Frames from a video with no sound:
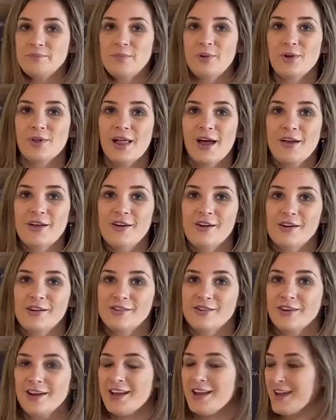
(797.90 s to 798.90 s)
pull out your
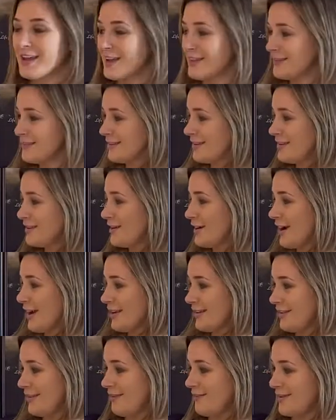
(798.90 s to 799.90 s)
trinkets and your
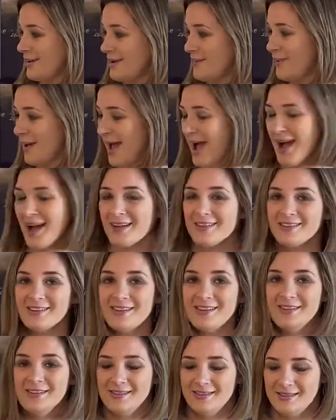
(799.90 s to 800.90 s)
activity packs
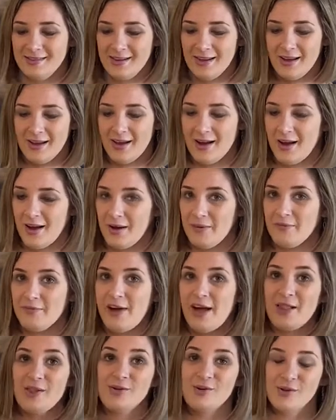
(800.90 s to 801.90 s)
and
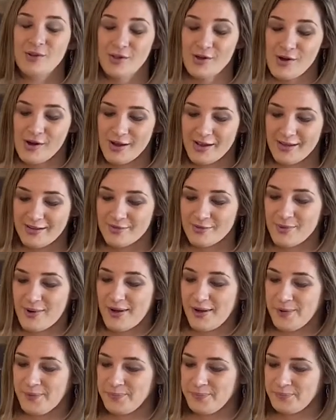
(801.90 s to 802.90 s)
follow along as
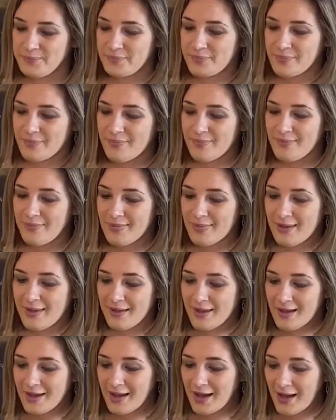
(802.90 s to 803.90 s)
well.
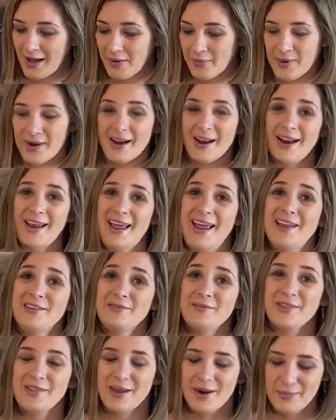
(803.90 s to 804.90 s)
We're going to
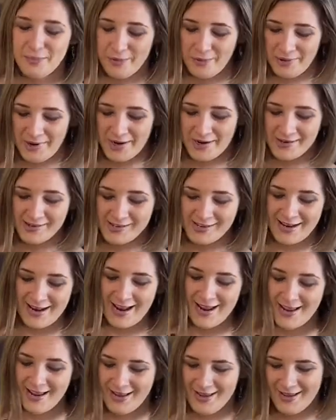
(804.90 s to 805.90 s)
end with our prayer
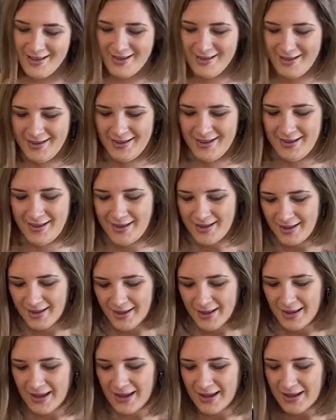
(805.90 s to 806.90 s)
today.
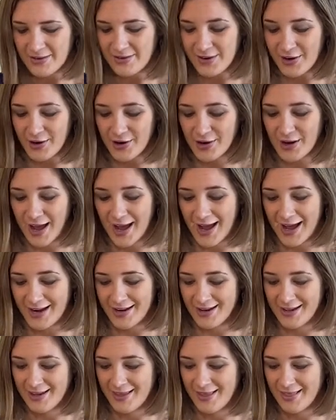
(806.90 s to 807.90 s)
Dear
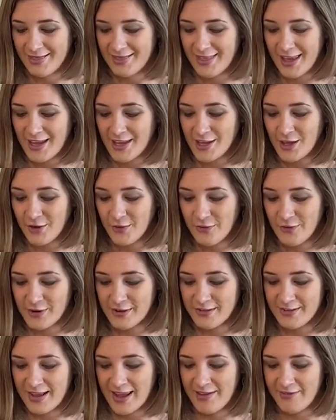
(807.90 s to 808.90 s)
God, thank you
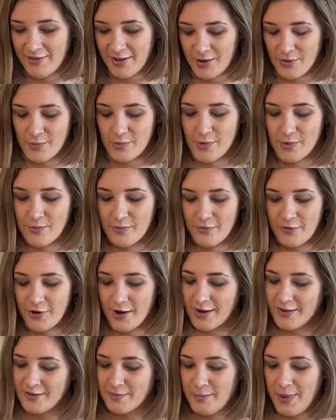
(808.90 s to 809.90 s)
for saving room
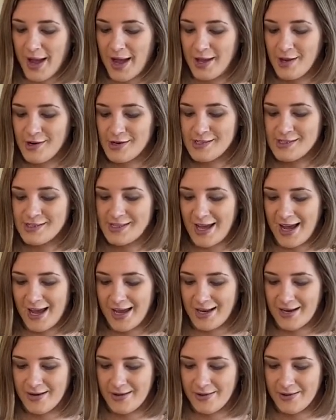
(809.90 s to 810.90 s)
for us by your
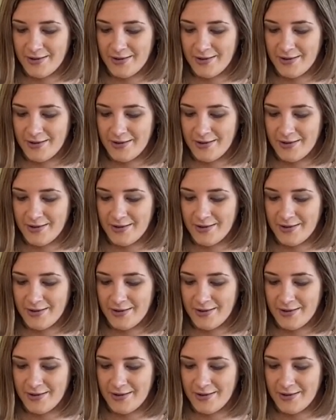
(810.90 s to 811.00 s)
side.